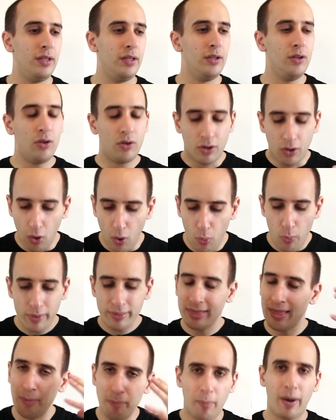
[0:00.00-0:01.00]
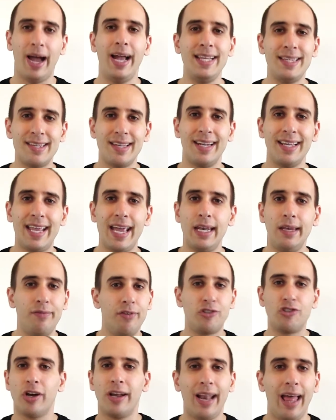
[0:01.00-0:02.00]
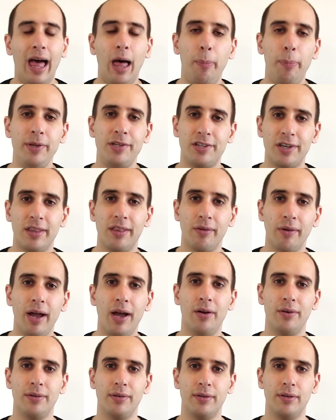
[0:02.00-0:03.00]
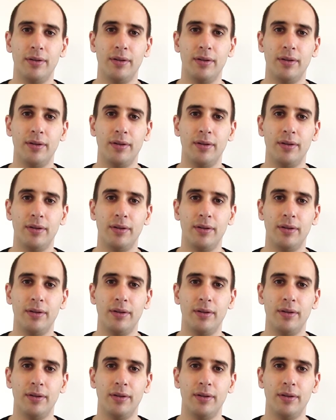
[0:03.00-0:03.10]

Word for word: you go with the mindset, again, if you're trying to help each other out.